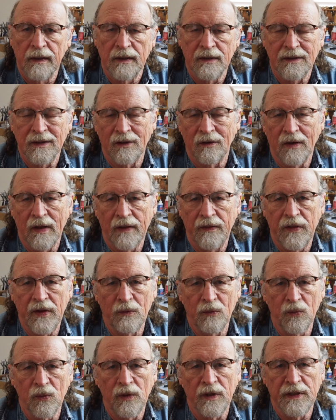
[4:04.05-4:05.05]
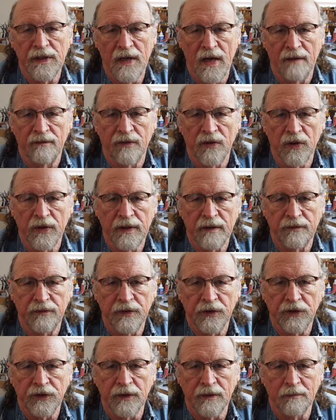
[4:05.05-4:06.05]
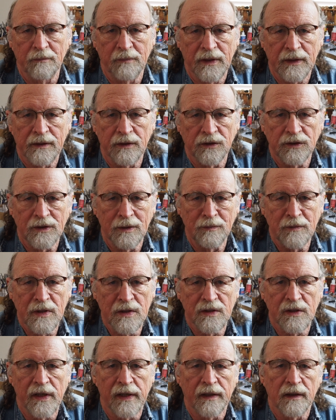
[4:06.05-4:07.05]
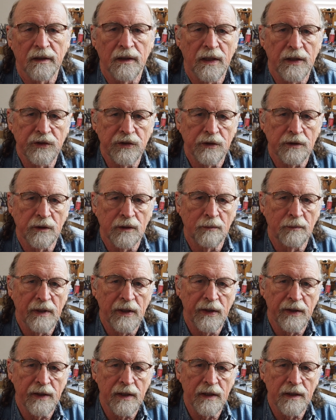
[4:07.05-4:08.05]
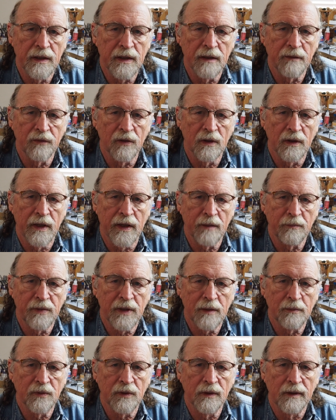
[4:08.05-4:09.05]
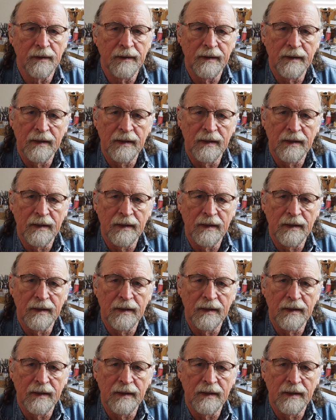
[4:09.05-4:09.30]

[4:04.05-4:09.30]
So they're really not very efficient, but there's something psychological about it, I think, for a lot of people.